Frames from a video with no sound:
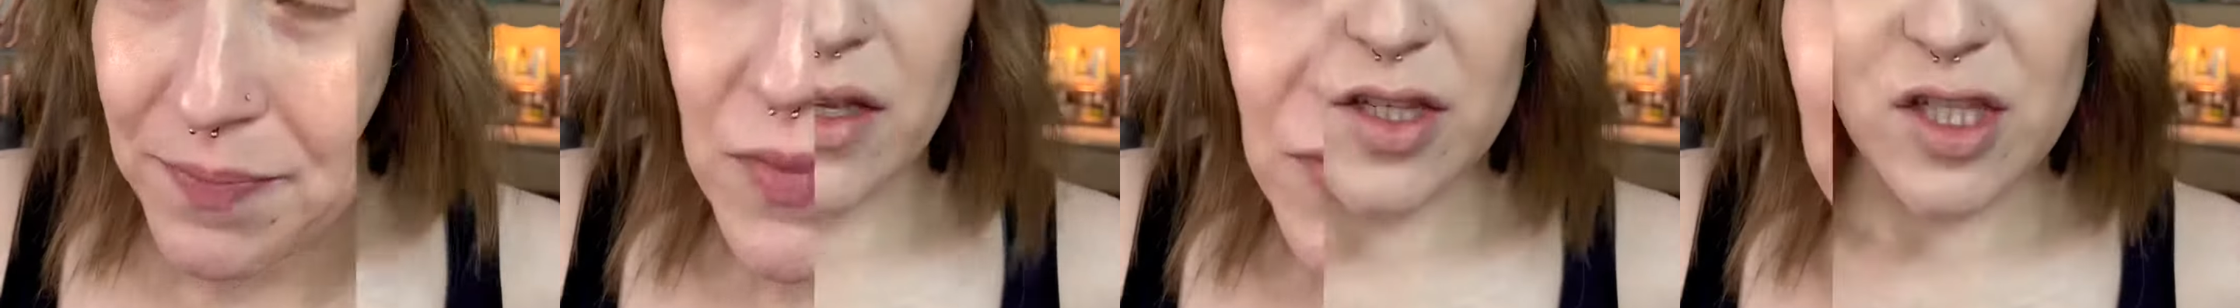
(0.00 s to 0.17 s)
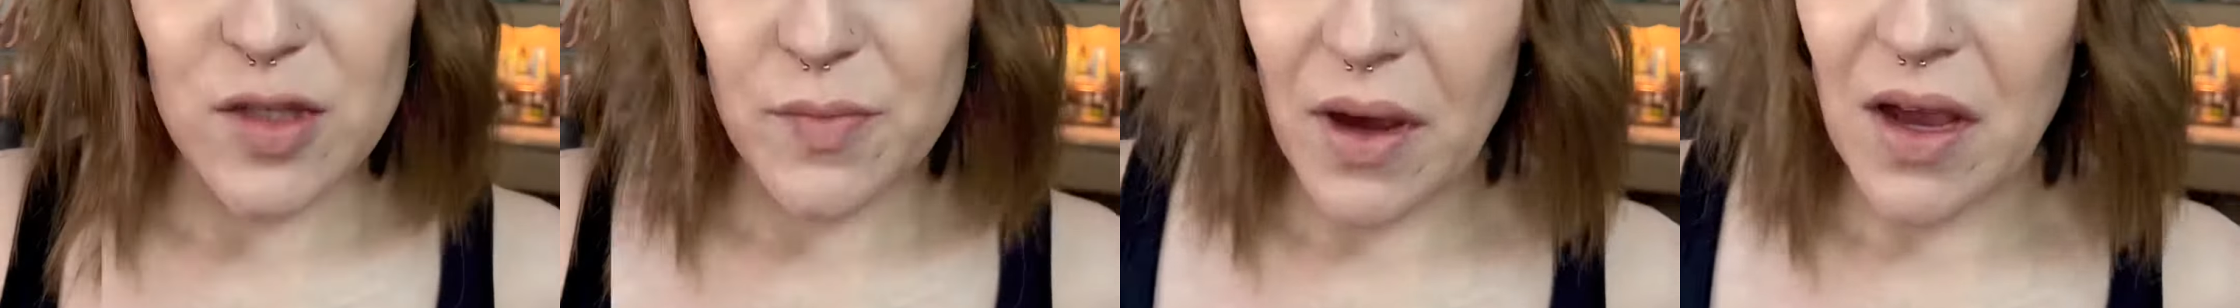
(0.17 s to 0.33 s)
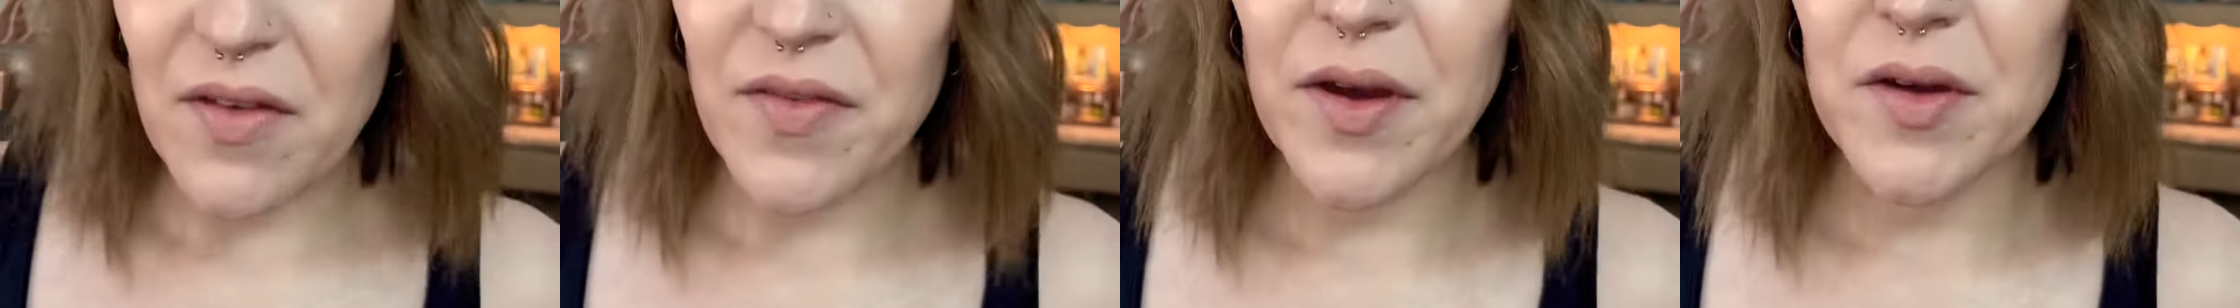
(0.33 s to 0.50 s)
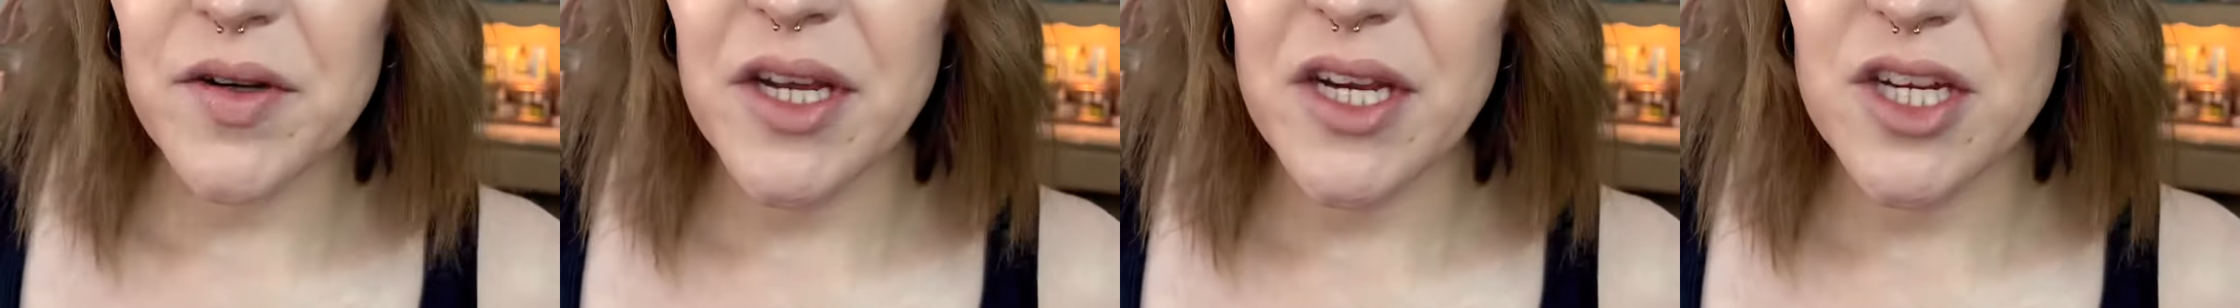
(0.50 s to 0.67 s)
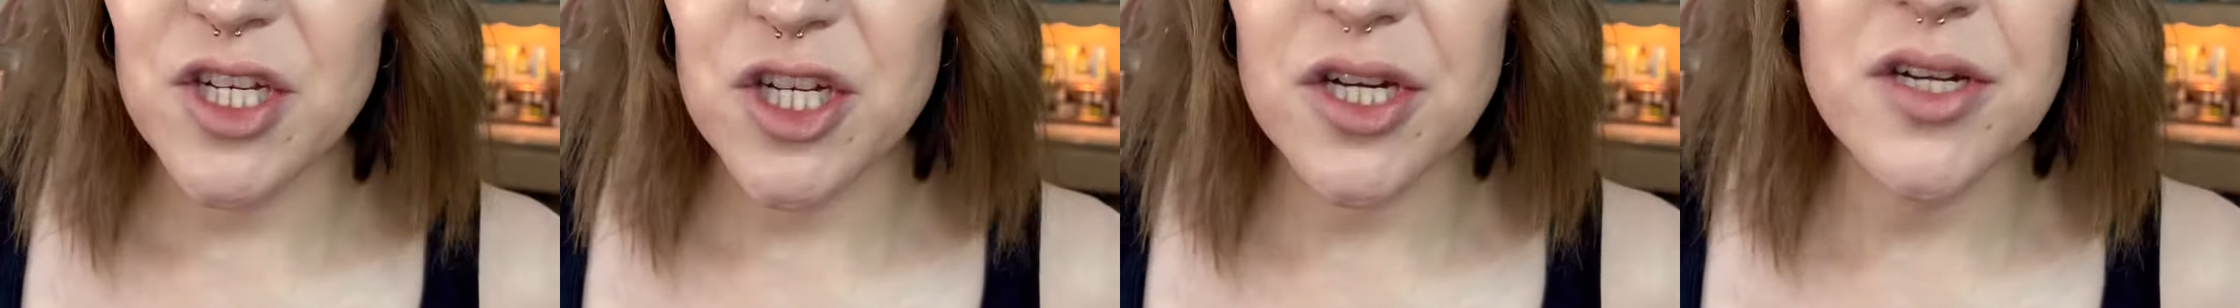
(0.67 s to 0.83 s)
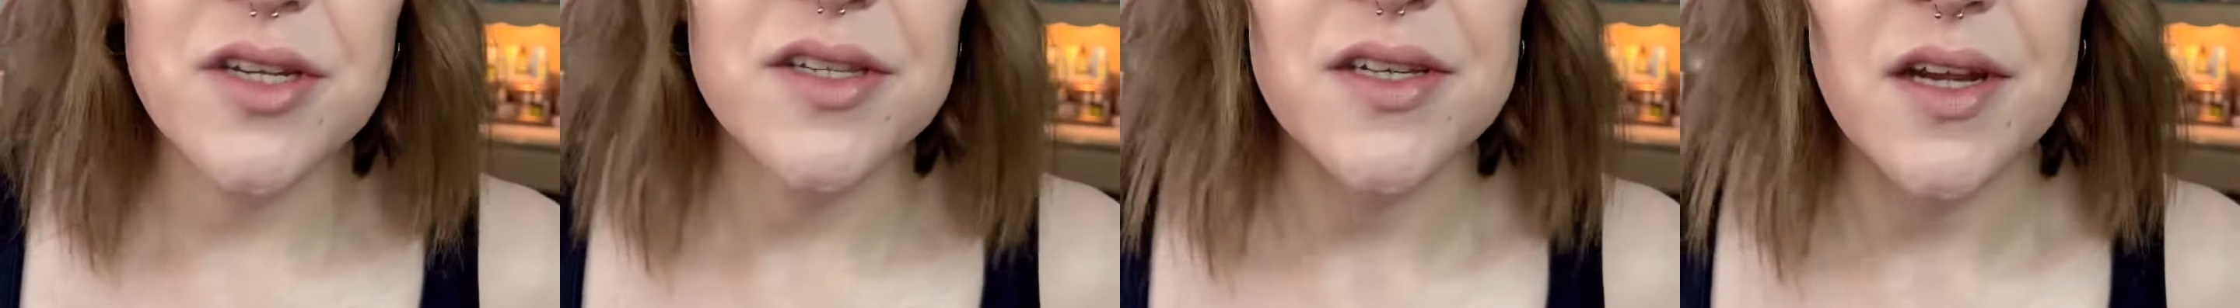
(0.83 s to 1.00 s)
So my
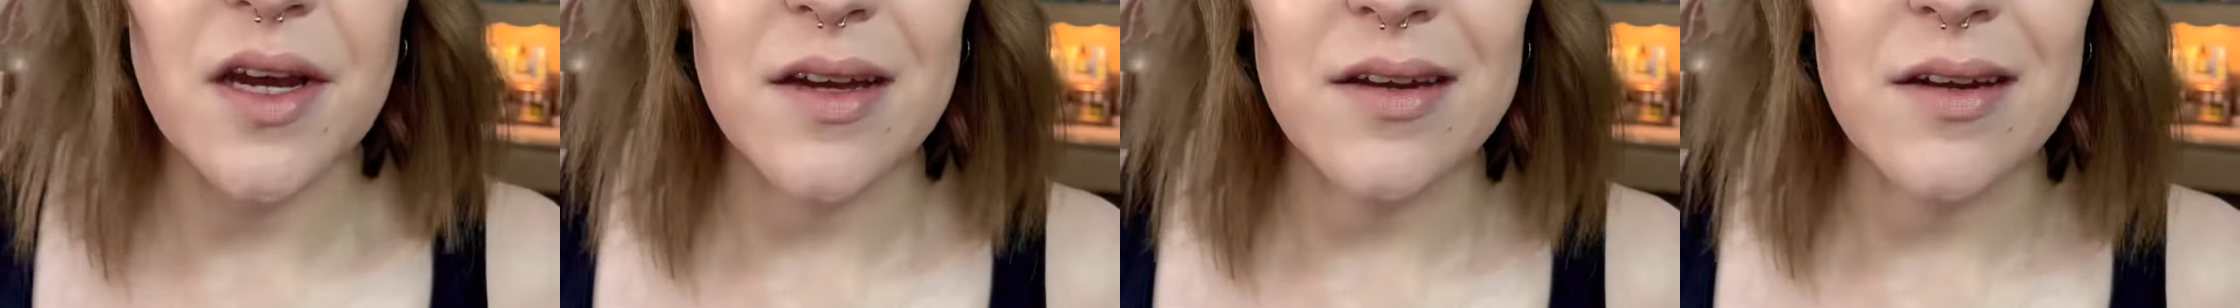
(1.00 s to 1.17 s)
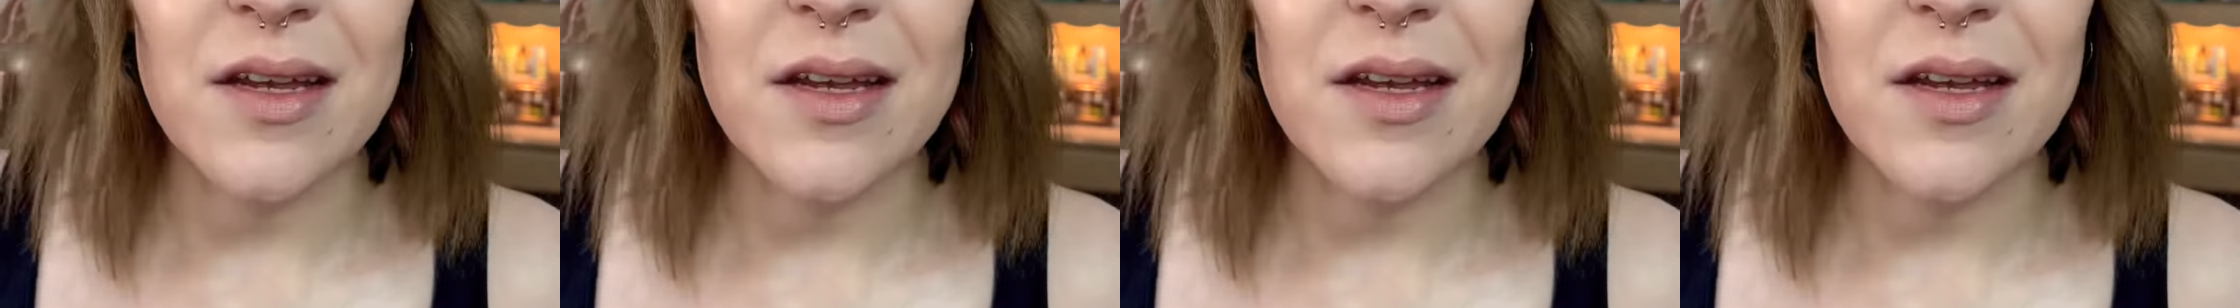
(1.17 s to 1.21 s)
foundation is done,